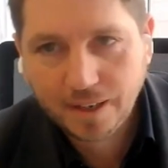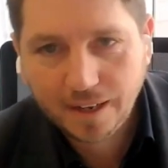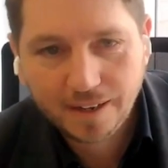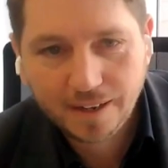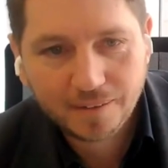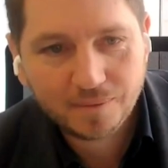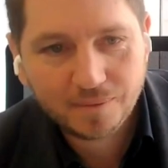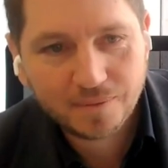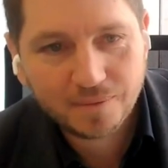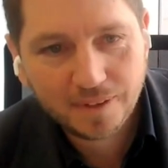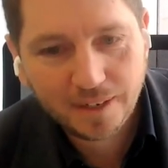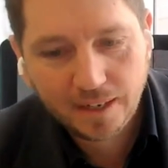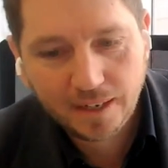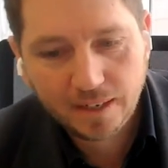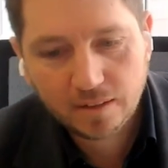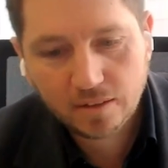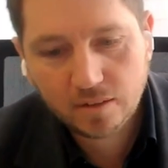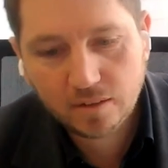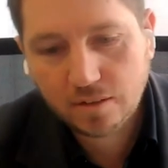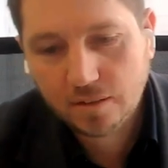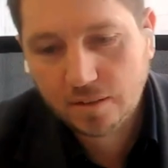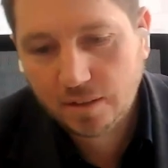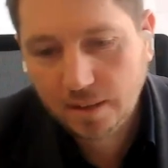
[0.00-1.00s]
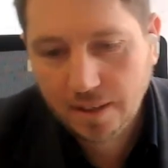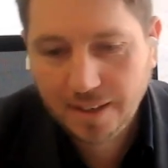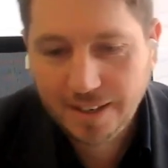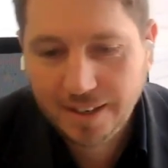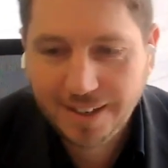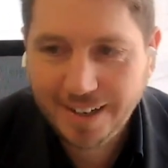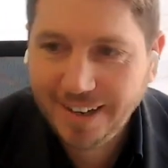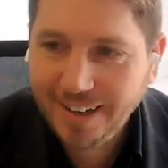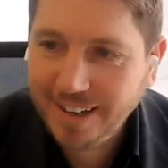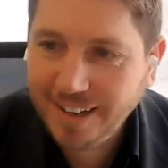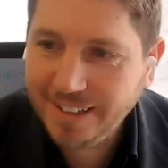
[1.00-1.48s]
Um, Az, uh,
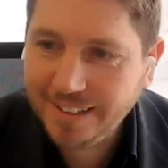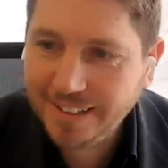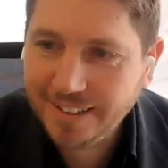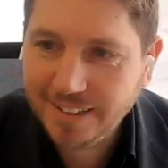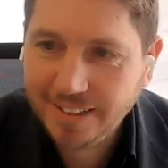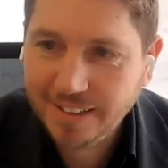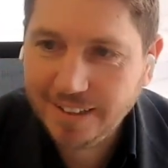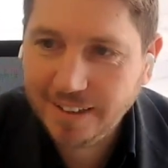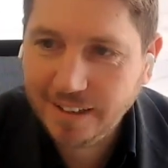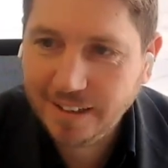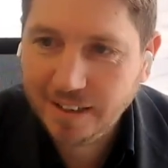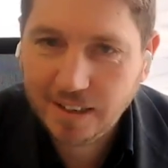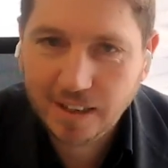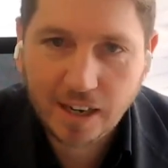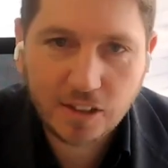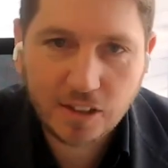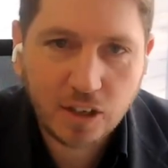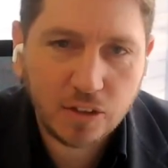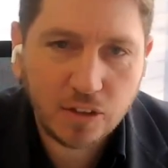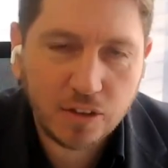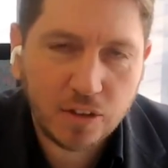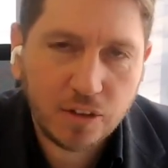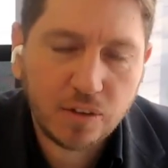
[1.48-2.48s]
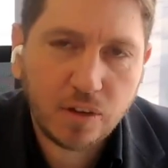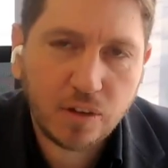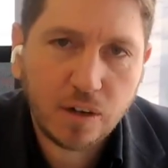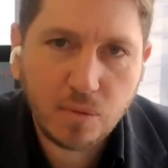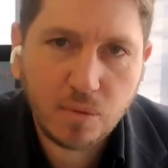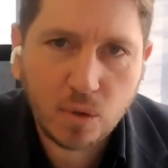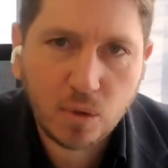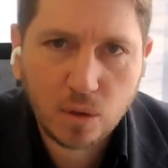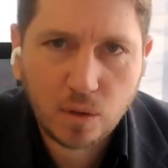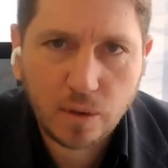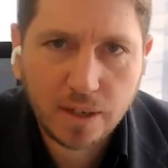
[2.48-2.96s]
I, I, I, know that there are more